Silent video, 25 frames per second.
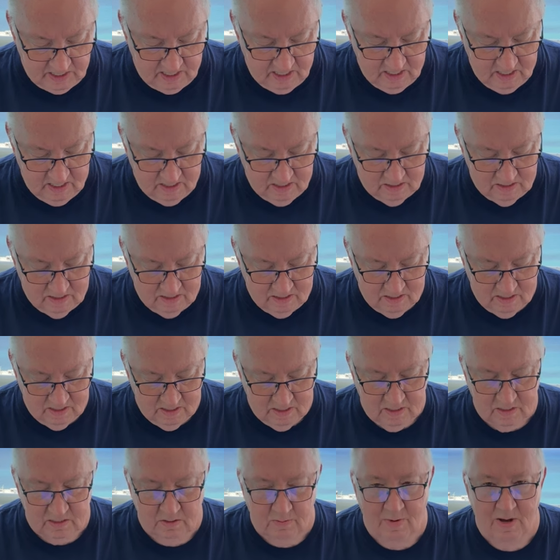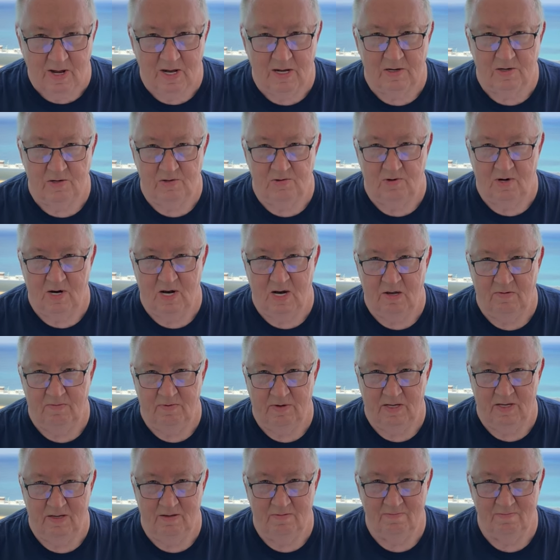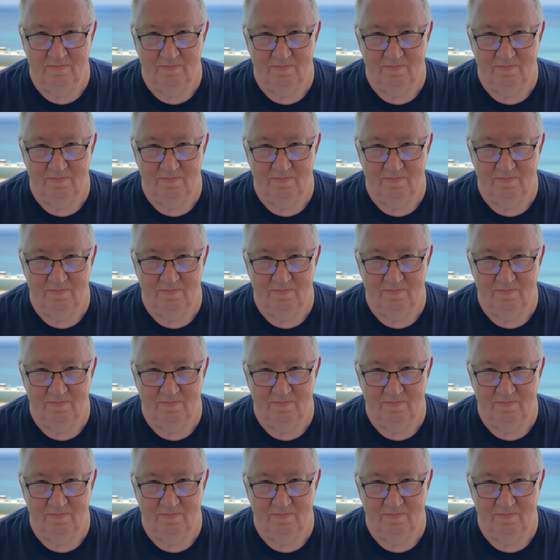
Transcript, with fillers: thing is about driving.